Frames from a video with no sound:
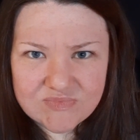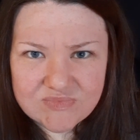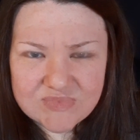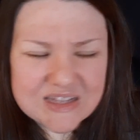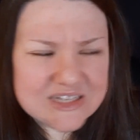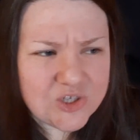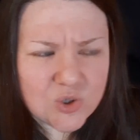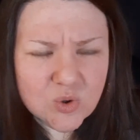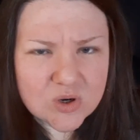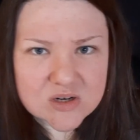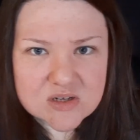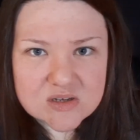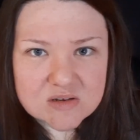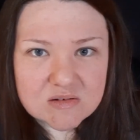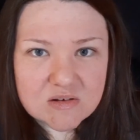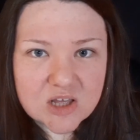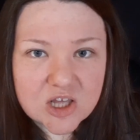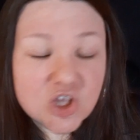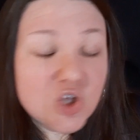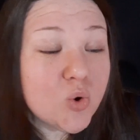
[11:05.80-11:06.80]
That's yours.
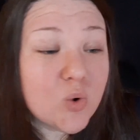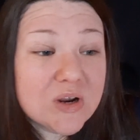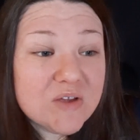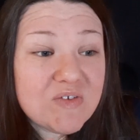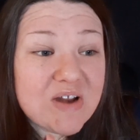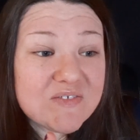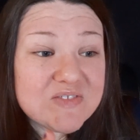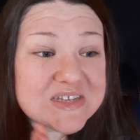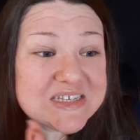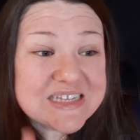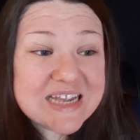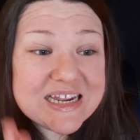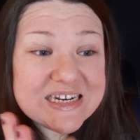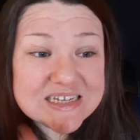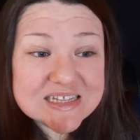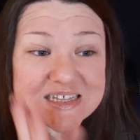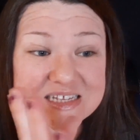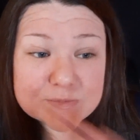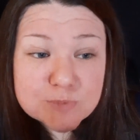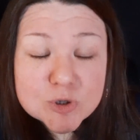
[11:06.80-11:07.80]
You don't even have to say it to
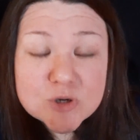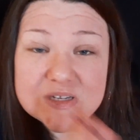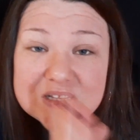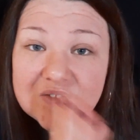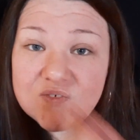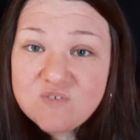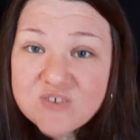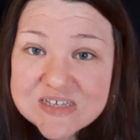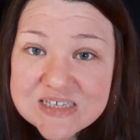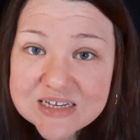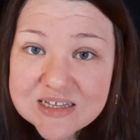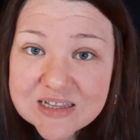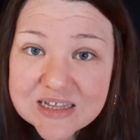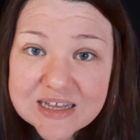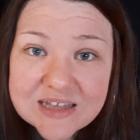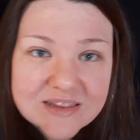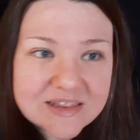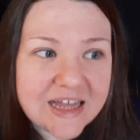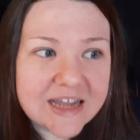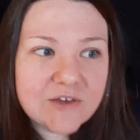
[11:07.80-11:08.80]
this person physically.
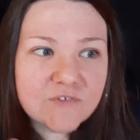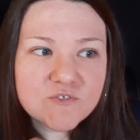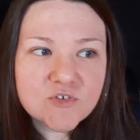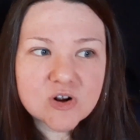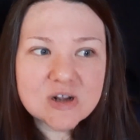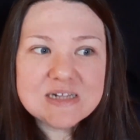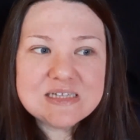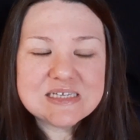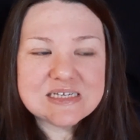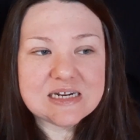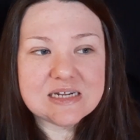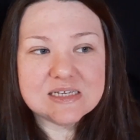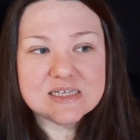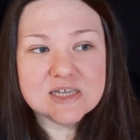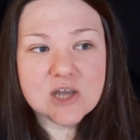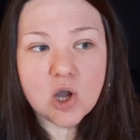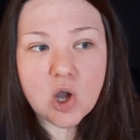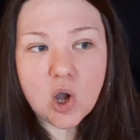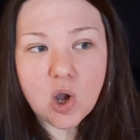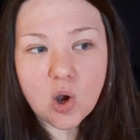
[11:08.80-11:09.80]
Like, for instance,
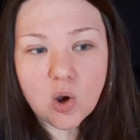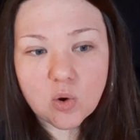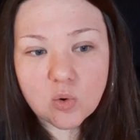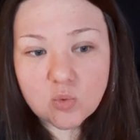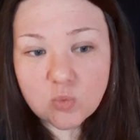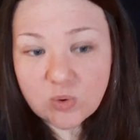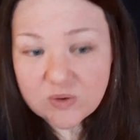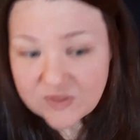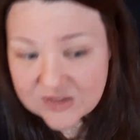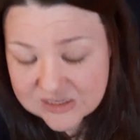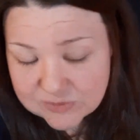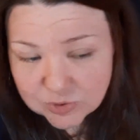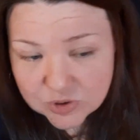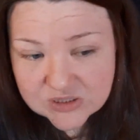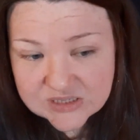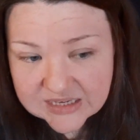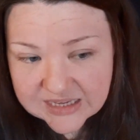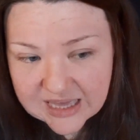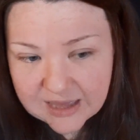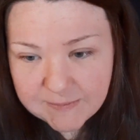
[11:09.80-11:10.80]
when this
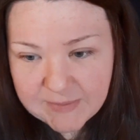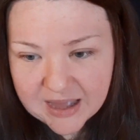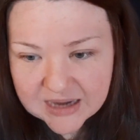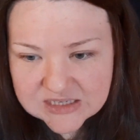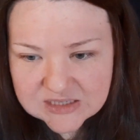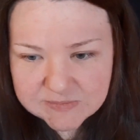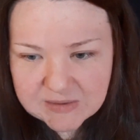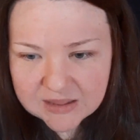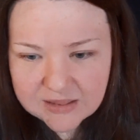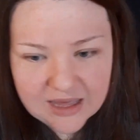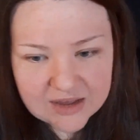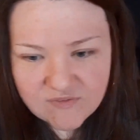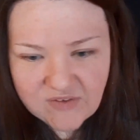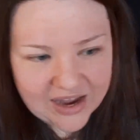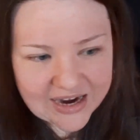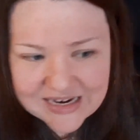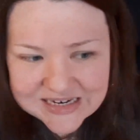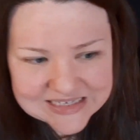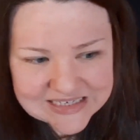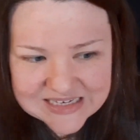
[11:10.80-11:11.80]
person came back to my life,
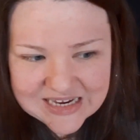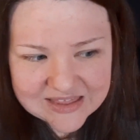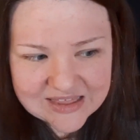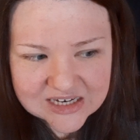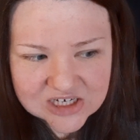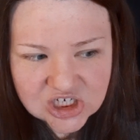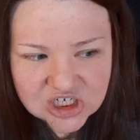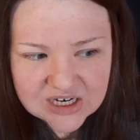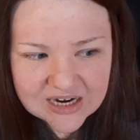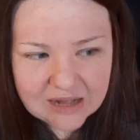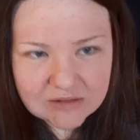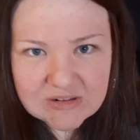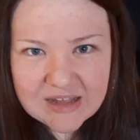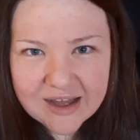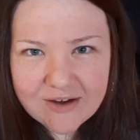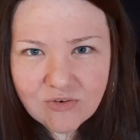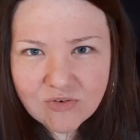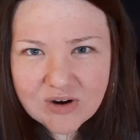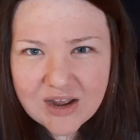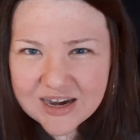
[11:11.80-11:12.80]
I didn't say that shit out
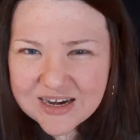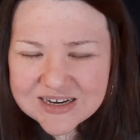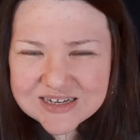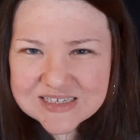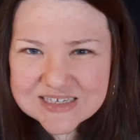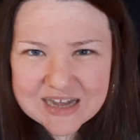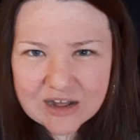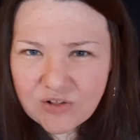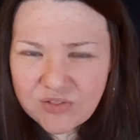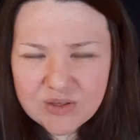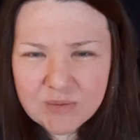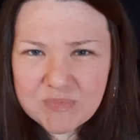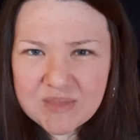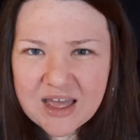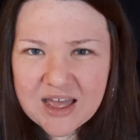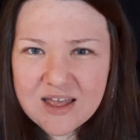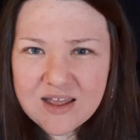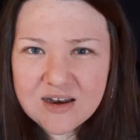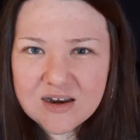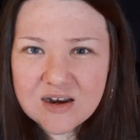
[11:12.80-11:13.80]
loud. I didn't tell them
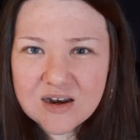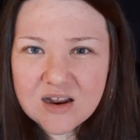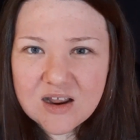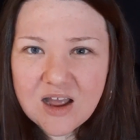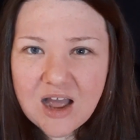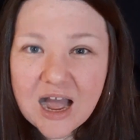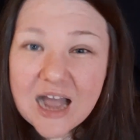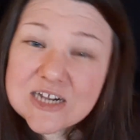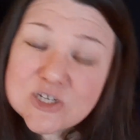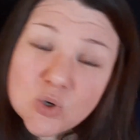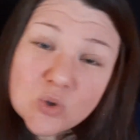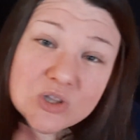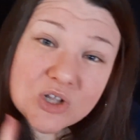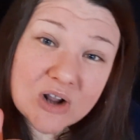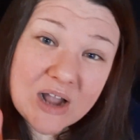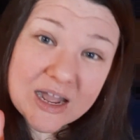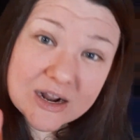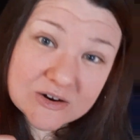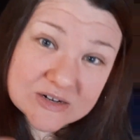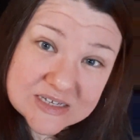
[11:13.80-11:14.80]
that. I told their
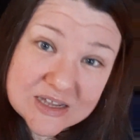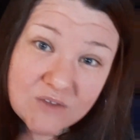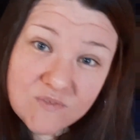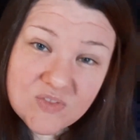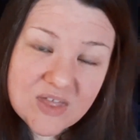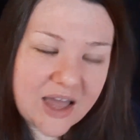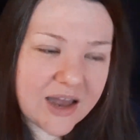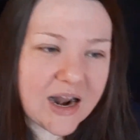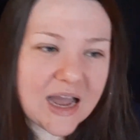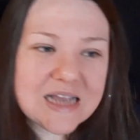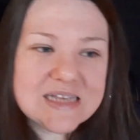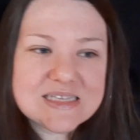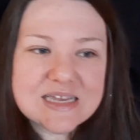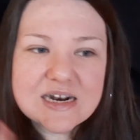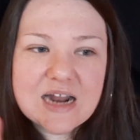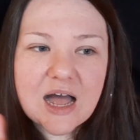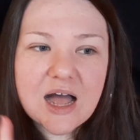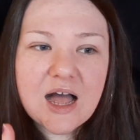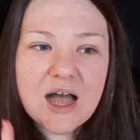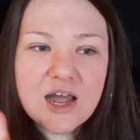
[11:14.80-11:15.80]
higher self that. I
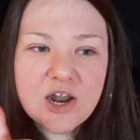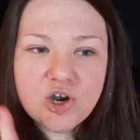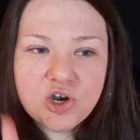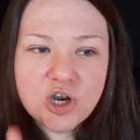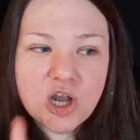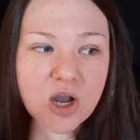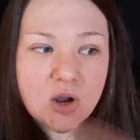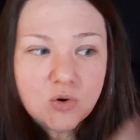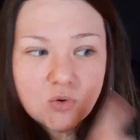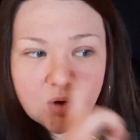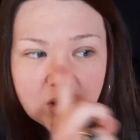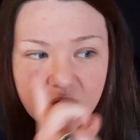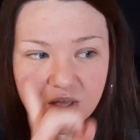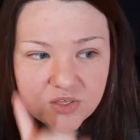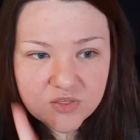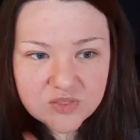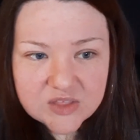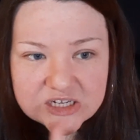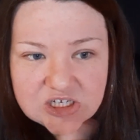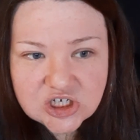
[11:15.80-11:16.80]
said, uh, no,
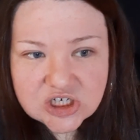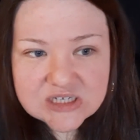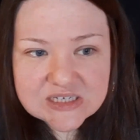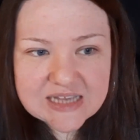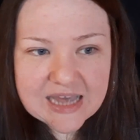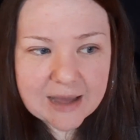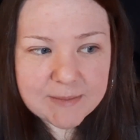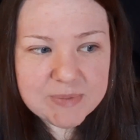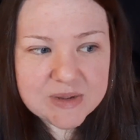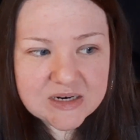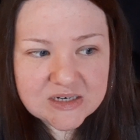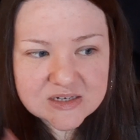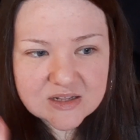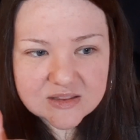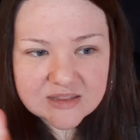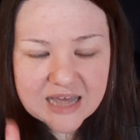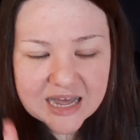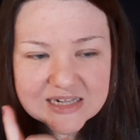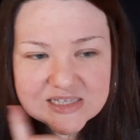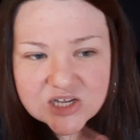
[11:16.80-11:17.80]
this just happened.
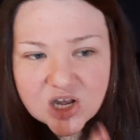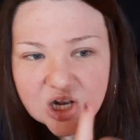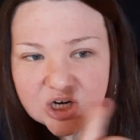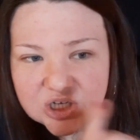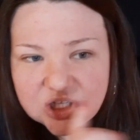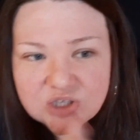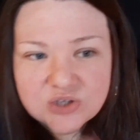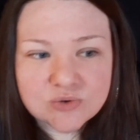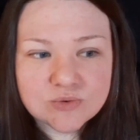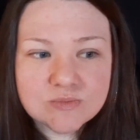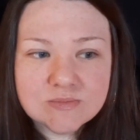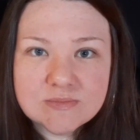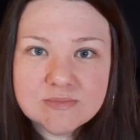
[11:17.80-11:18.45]
That's on you.